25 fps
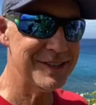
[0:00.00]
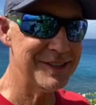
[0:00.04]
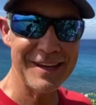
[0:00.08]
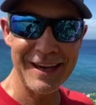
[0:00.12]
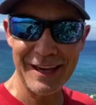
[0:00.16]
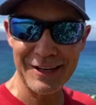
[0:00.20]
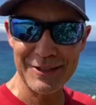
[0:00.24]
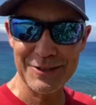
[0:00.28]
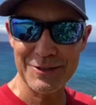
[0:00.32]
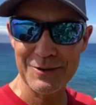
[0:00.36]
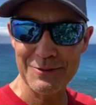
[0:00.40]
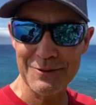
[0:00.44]
the
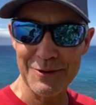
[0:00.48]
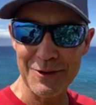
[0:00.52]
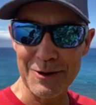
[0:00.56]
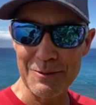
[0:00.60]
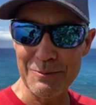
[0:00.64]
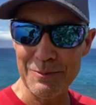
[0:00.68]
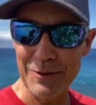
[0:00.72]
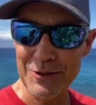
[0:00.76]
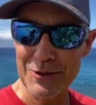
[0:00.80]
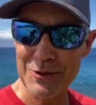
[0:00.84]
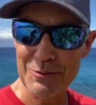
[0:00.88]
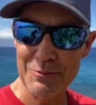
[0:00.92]

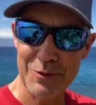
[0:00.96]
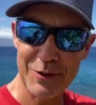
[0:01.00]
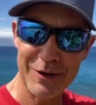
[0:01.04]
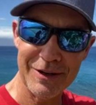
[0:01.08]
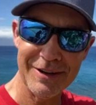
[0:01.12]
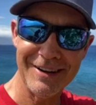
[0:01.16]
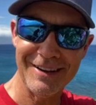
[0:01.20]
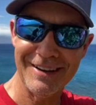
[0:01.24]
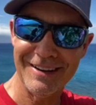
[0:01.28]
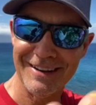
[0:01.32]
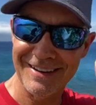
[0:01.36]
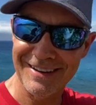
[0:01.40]
extrovert, but you
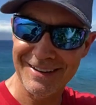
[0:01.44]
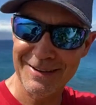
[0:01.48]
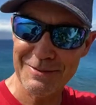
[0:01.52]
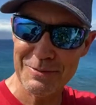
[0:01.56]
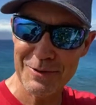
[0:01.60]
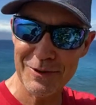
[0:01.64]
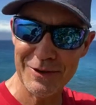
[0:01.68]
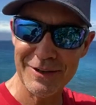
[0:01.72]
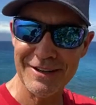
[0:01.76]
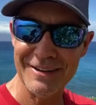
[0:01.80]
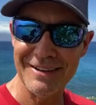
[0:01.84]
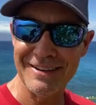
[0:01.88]
put a you
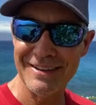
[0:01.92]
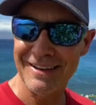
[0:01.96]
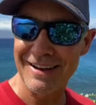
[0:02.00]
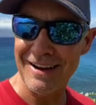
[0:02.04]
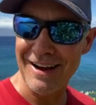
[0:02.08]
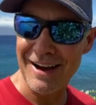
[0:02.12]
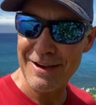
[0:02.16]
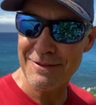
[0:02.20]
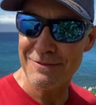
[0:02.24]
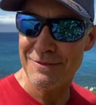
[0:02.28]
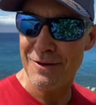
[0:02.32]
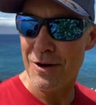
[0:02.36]
put an
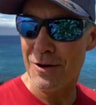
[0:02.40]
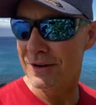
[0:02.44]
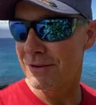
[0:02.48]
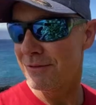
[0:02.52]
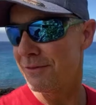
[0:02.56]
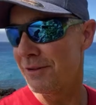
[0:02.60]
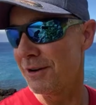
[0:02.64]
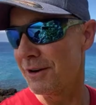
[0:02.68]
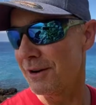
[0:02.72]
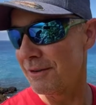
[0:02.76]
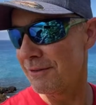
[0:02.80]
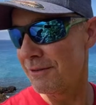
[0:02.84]
iPhone
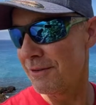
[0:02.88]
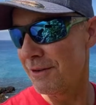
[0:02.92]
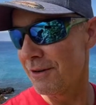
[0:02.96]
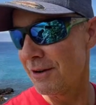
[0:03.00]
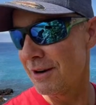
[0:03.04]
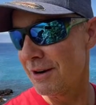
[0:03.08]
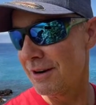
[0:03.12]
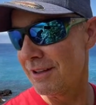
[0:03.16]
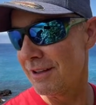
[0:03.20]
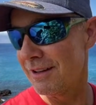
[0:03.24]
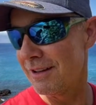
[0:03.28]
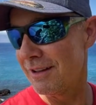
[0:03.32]
in front of
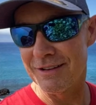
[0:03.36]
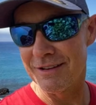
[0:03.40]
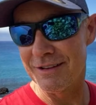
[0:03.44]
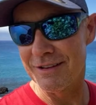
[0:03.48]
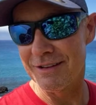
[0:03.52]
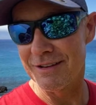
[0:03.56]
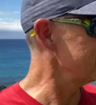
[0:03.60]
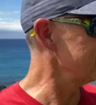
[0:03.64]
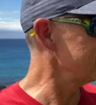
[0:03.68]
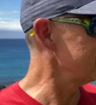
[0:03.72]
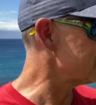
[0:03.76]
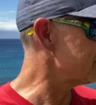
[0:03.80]
her and a, and
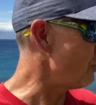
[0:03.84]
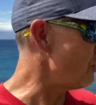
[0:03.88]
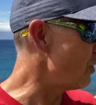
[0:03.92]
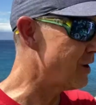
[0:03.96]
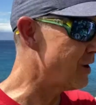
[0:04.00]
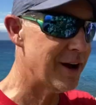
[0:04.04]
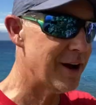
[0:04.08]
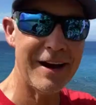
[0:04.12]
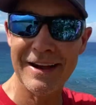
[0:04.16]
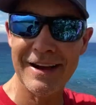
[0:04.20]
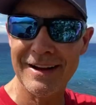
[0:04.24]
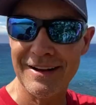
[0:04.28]
a, little
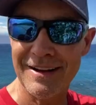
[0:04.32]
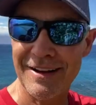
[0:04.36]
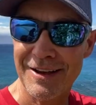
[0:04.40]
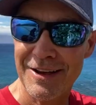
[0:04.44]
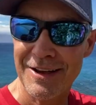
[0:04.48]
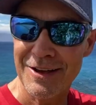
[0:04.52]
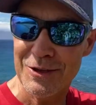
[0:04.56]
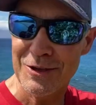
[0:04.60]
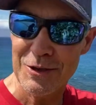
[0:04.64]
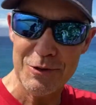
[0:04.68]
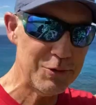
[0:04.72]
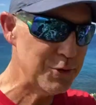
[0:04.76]
small kind
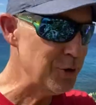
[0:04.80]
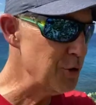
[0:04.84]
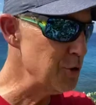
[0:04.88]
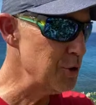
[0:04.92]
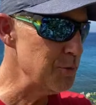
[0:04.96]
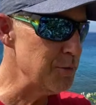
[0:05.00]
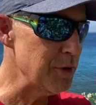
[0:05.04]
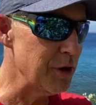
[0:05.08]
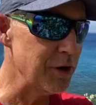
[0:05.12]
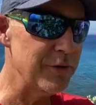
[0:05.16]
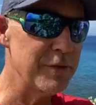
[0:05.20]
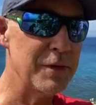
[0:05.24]

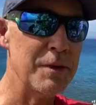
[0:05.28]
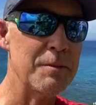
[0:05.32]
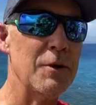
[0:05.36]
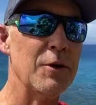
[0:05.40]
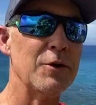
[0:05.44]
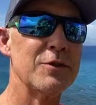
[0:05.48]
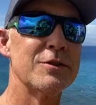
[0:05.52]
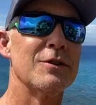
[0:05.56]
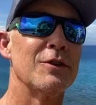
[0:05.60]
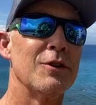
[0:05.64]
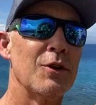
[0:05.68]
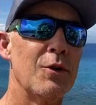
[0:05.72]
YouTube, the
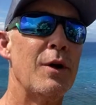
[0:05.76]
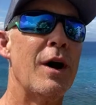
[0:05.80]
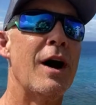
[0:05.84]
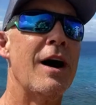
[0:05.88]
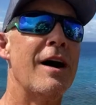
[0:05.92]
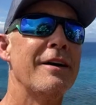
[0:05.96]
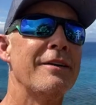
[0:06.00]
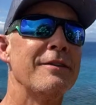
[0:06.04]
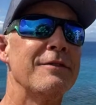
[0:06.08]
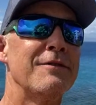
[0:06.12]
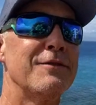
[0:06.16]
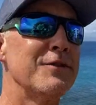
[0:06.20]
most
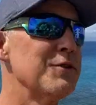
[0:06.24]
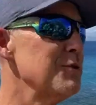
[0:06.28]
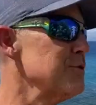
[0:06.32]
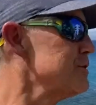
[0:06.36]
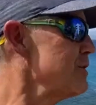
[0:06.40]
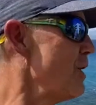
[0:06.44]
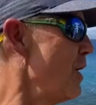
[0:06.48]
aloha infused